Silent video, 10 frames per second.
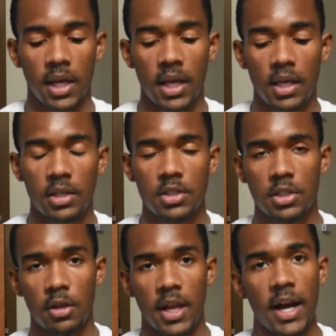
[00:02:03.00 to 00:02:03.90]
age,
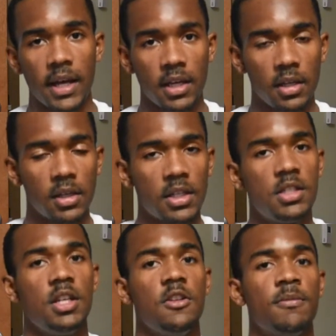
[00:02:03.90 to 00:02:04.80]
so that I can
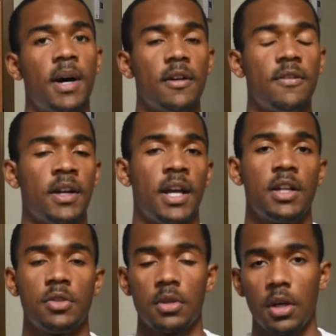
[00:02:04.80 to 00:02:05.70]
achieve my
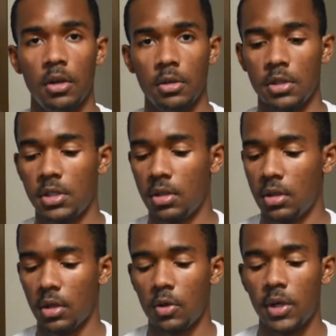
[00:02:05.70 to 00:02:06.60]
financial goals
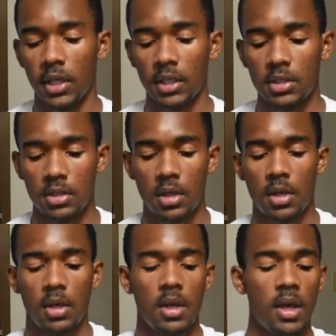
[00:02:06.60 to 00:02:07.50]
the quickest.
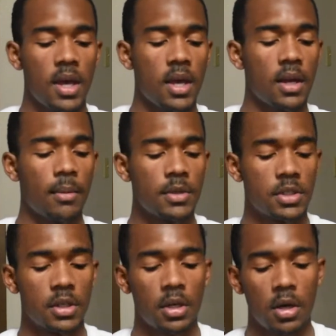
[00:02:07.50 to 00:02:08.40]
And I'm
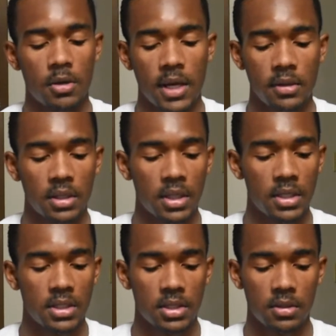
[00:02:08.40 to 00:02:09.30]
just gonna go down the
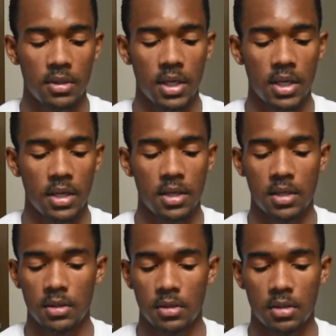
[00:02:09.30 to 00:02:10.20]
list
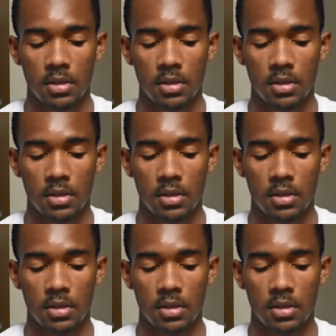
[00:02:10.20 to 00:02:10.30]
and